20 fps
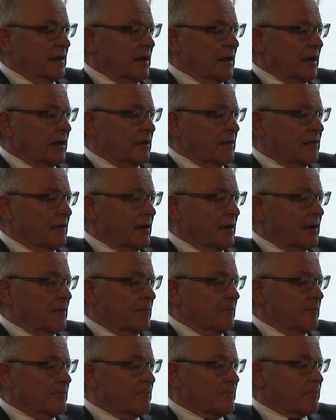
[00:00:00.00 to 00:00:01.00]
and
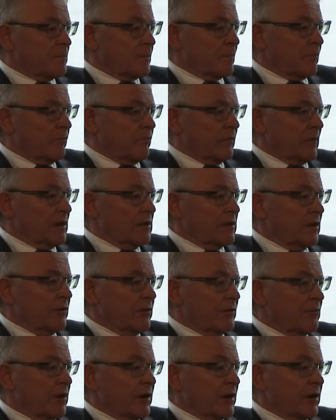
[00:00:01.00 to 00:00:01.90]
the